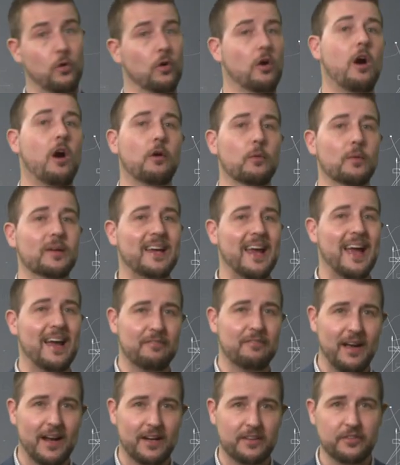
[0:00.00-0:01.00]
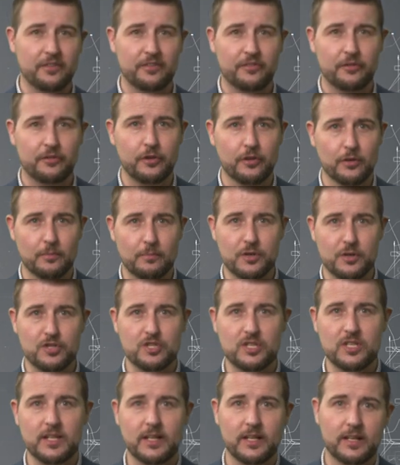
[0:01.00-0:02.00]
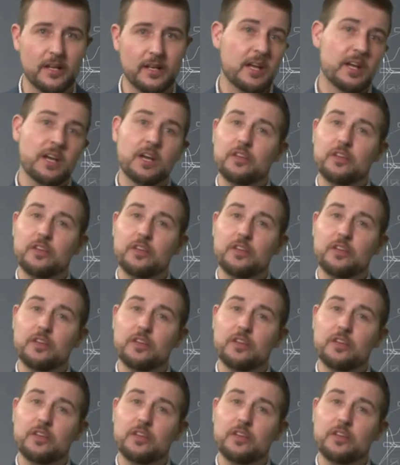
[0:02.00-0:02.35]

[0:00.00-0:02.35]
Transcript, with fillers: or already have access to your machine.